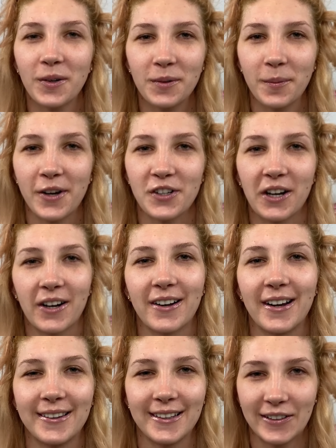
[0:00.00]
to my channel.
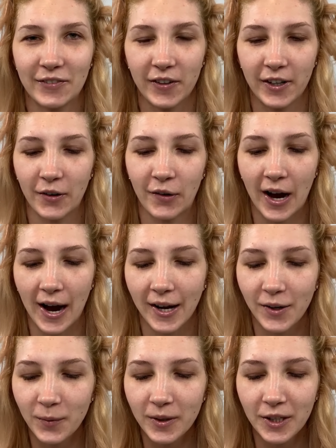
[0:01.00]
In this video, I
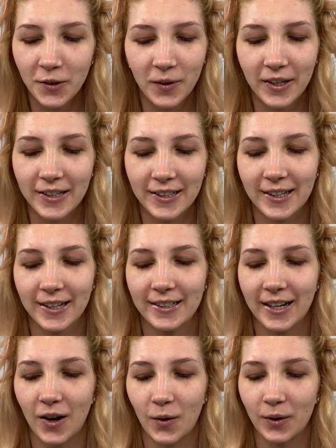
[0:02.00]
really wanted to test
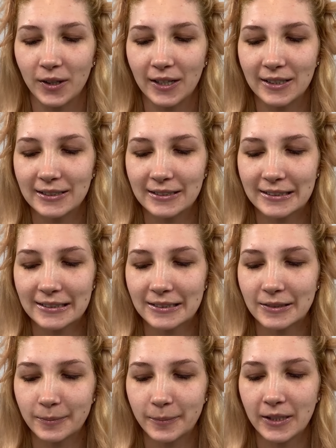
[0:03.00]
out
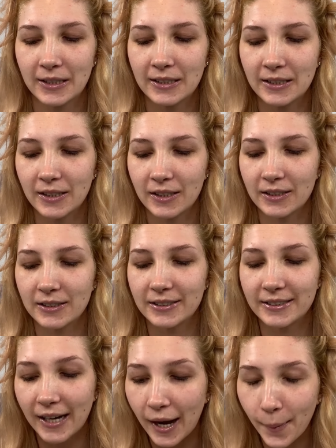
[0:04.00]
some
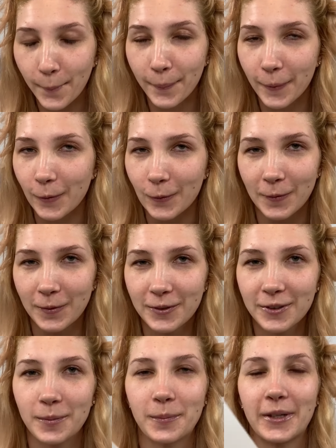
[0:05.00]
samples
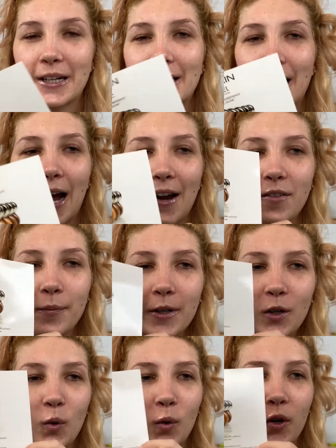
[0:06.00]
because I've been
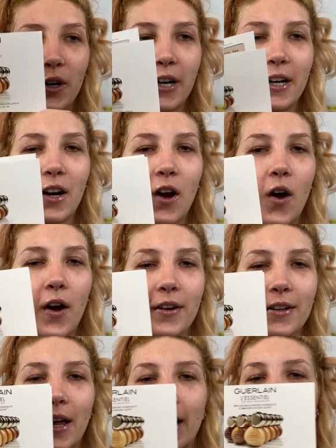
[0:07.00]
ordering
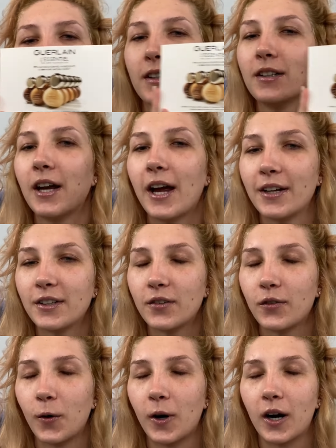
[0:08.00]
online at
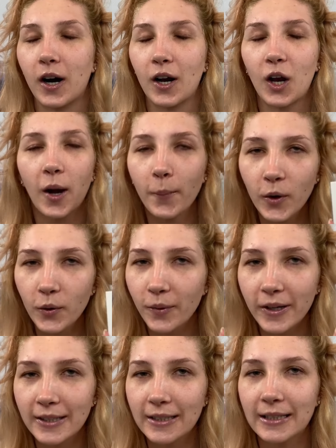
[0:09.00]
Sephora a lot more
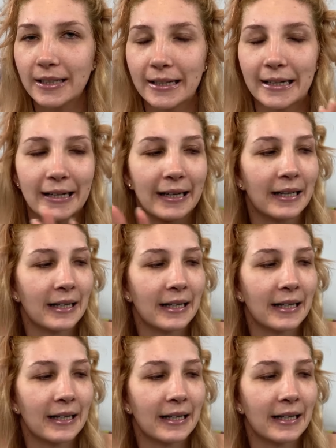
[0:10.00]
recently